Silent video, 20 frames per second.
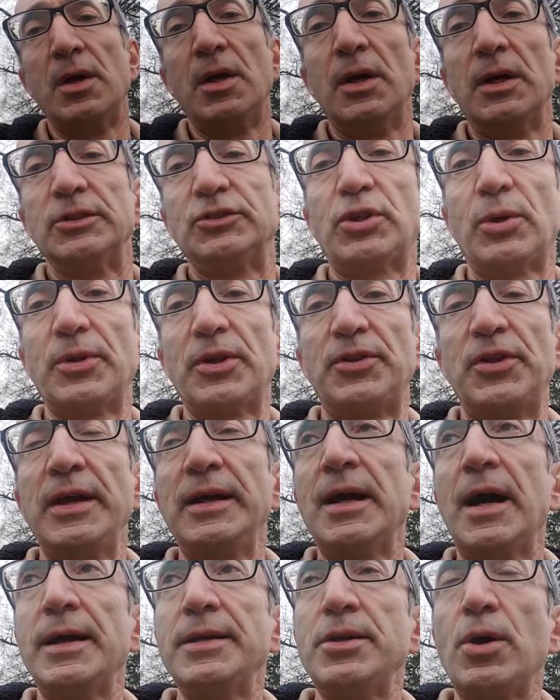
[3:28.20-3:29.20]
So the thing
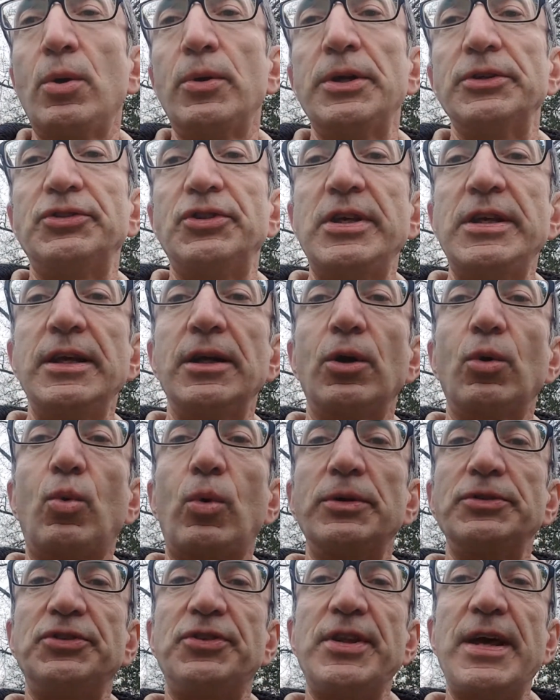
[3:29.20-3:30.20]
I noticed here
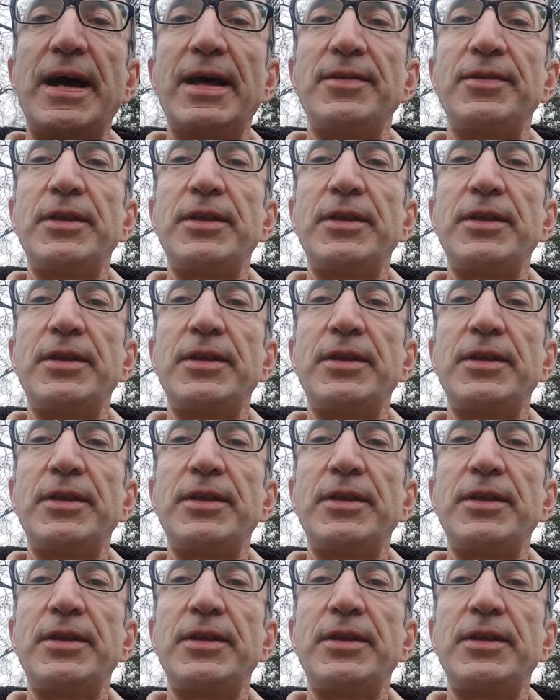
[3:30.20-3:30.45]
was that